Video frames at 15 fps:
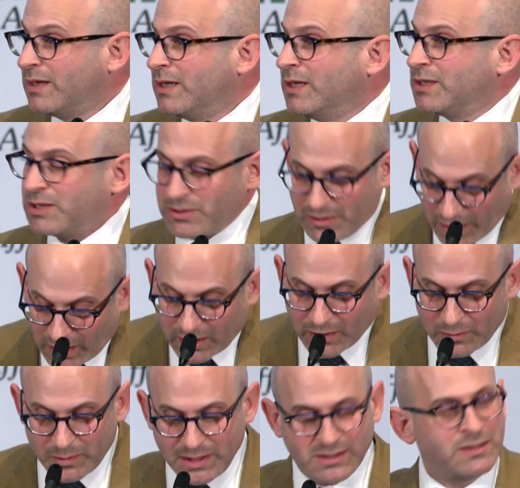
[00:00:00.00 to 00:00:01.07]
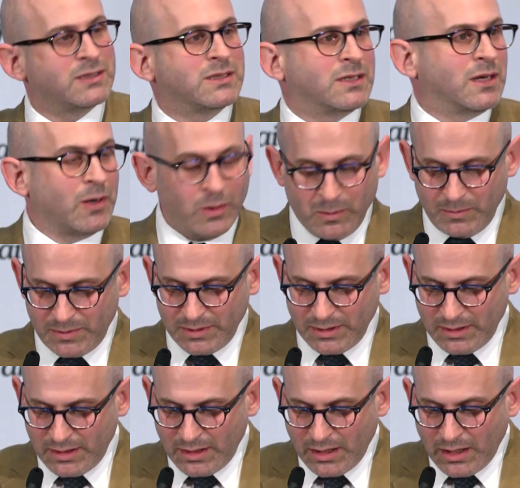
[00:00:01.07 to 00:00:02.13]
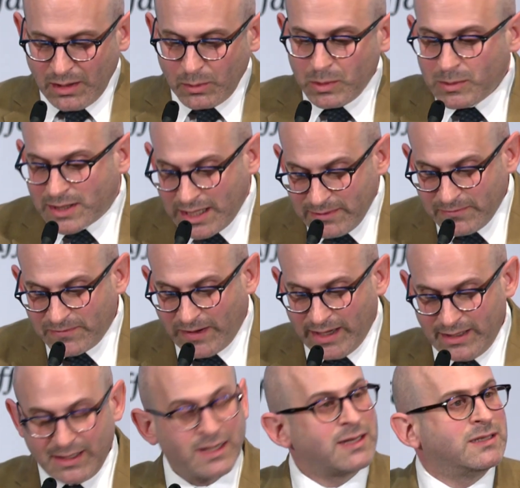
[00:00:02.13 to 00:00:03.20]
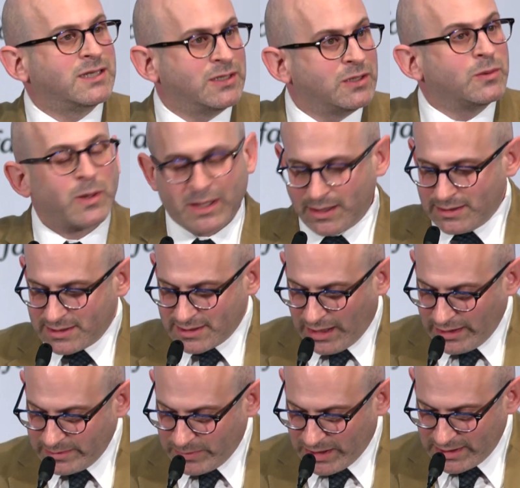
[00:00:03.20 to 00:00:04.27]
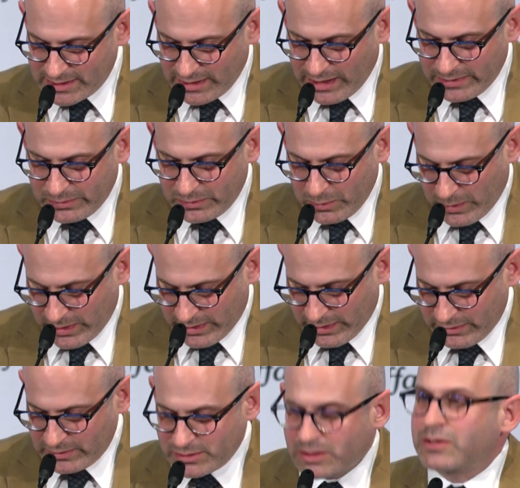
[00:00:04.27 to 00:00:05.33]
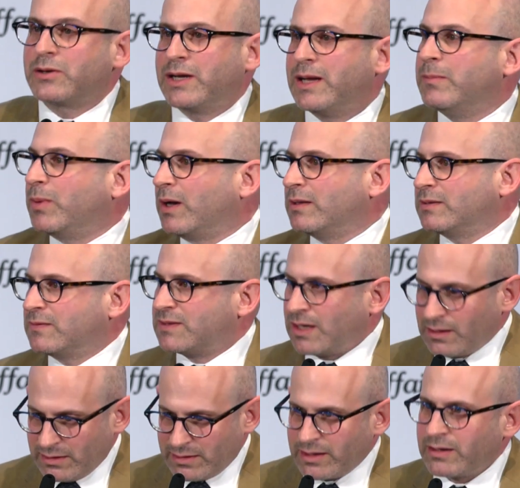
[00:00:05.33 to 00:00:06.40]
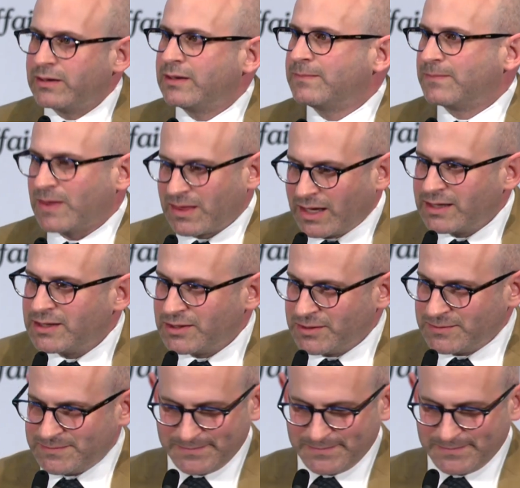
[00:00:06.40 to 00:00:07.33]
So there are reasons to hope. We will keep fighting, continue working side by side with one another to create bonds of solidarity. Thank you.